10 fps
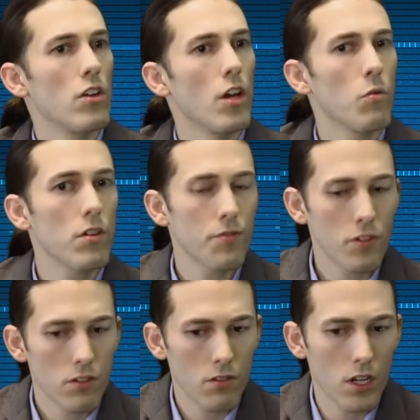Now, what if
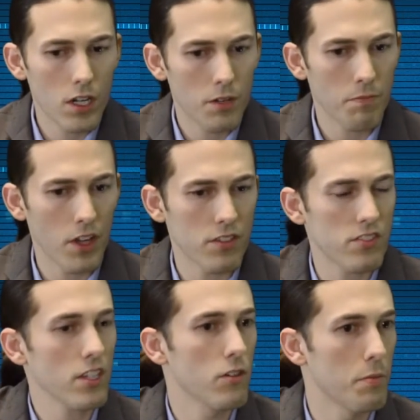you're a
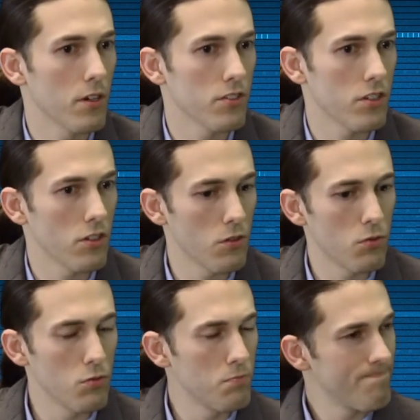single person
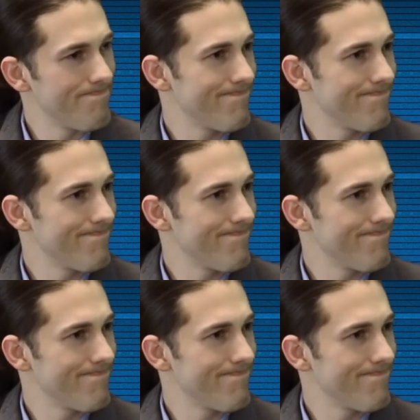who